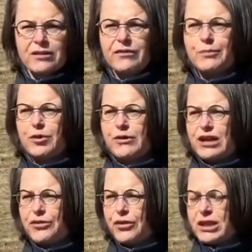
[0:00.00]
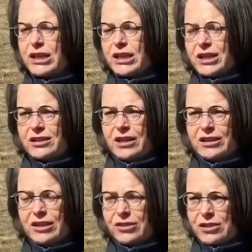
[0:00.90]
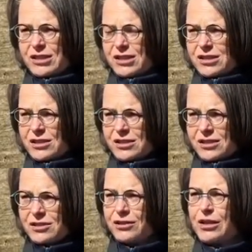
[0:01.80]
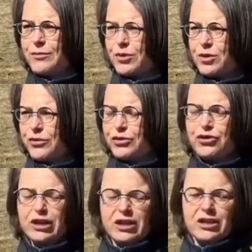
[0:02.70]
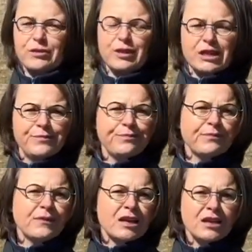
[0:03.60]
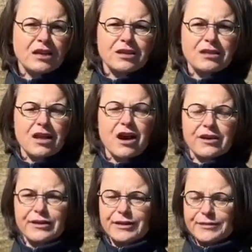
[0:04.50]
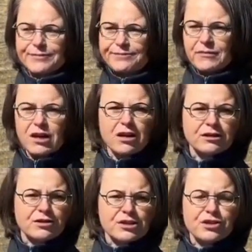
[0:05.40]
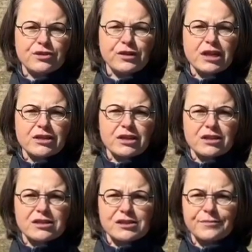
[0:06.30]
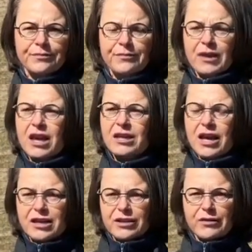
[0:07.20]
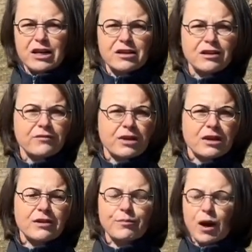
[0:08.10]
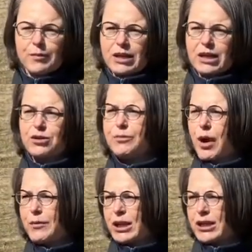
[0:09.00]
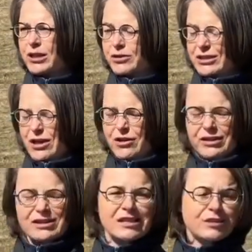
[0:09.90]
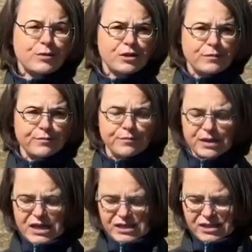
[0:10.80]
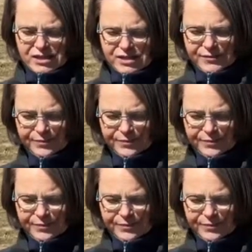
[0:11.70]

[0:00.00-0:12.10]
We provide funding and technical assistance to improve tree canopy in underserved areas and anywhere where public or publicly accessible places.